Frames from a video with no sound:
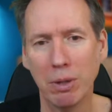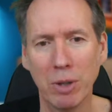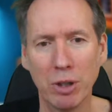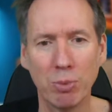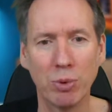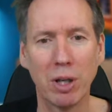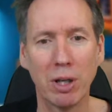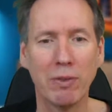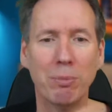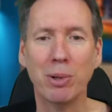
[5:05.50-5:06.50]
much more
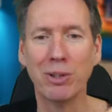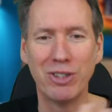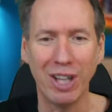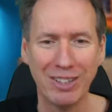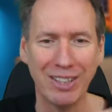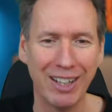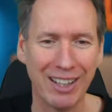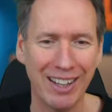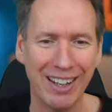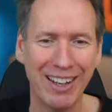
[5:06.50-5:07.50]
kind of
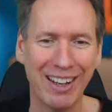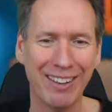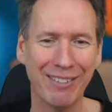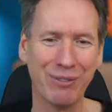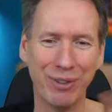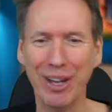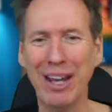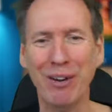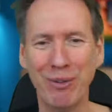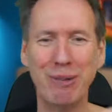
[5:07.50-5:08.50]
apologetic for
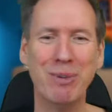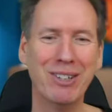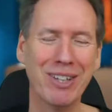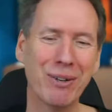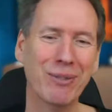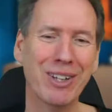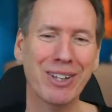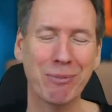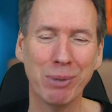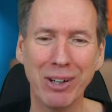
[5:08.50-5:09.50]
how it had been dealt with
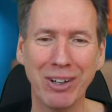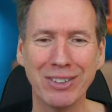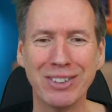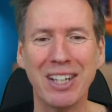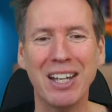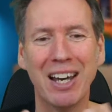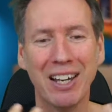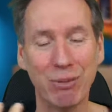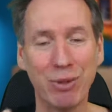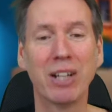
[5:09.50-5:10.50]
in the past,
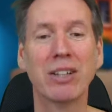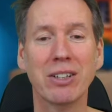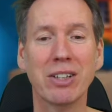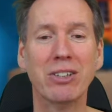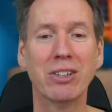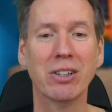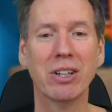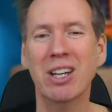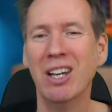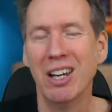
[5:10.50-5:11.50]
and a recognition
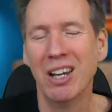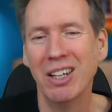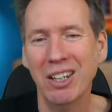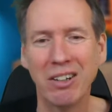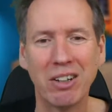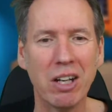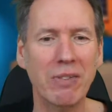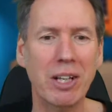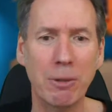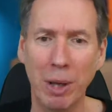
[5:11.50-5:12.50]
that, kind
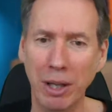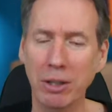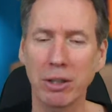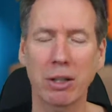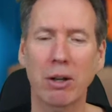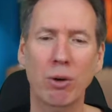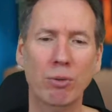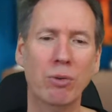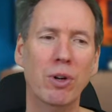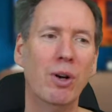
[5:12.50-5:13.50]
of independent
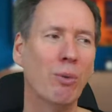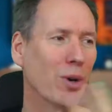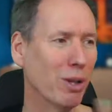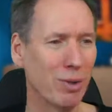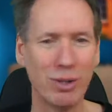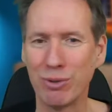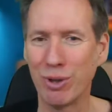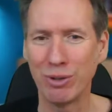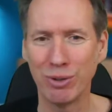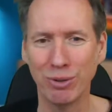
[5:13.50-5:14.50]
of whether it's
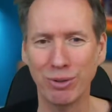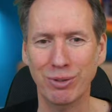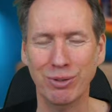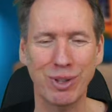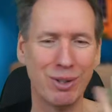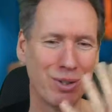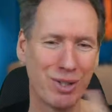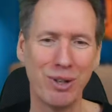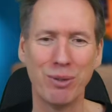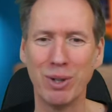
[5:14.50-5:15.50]
structural, whether it's
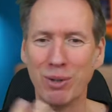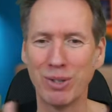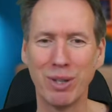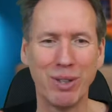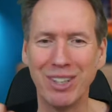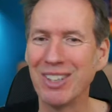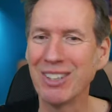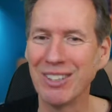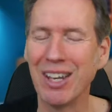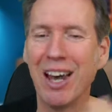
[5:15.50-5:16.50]
hardware or software, it
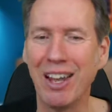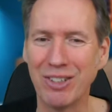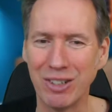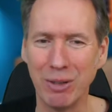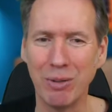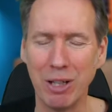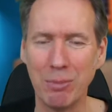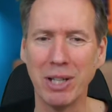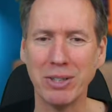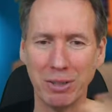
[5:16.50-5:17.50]
doesn't actually really
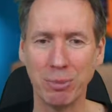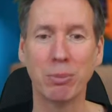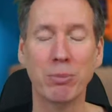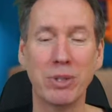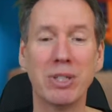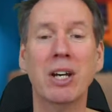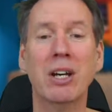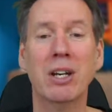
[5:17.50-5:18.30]
matter. The problem is